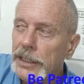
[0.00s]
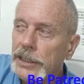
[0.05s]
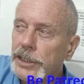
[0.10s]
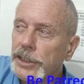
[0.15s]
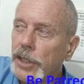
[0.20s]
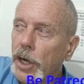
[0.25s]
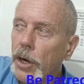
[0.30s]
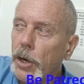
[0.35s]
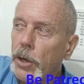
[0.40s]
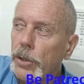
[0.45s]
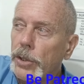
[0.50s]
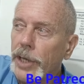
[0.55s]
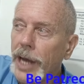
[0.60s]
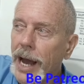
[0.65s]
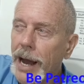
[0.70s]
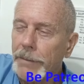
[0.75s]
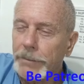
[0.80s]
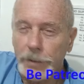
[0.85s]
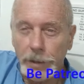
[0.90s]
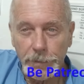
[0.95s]
so you
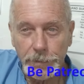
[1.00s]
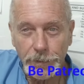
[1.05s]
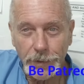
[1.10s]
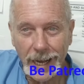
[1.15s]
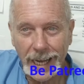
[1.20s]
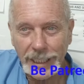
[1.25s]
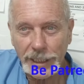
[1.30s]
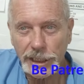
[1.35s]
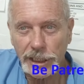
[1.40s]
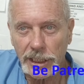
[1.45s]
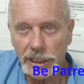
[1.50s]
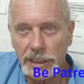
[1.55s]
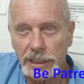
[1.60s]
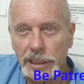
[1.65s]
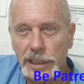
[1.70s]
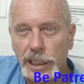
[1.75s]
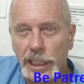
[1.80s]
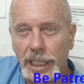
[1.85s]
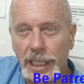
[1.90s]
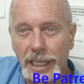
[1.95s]
have
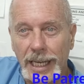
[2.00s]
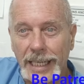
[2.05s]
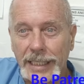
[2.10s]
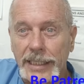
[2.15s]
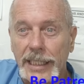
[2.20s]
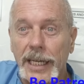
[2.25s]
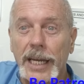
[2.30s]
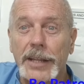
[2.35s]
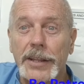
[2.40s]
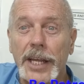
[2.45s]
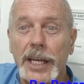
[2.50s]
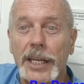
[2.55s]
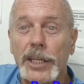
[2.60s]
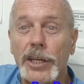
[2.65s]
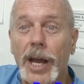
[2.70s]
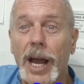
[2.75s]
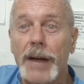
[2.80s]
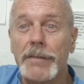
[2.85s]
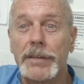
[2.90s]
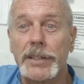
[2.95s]
reflection to collect it, and then
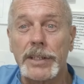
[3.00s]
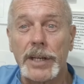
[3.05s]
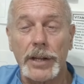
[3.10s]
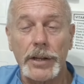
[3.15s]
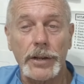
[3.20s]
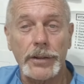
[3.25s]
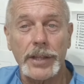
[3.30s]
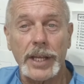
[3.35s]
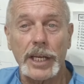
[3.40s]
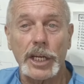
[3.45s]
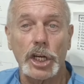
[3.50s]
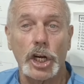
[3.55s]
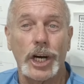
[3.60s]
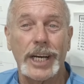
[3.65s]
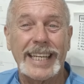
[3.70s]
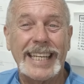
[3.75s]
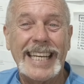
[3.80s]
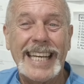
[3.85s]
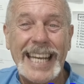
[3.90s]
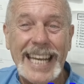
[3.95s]
you have another thing
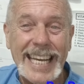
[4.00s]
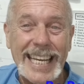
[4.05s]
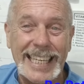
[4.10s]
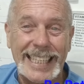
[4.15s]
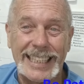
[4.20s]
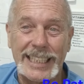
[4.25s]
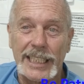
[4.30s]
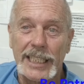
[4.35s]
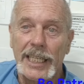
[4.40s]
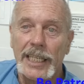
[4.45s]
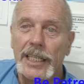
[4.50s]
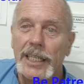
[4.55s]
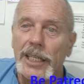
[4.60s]
called heat.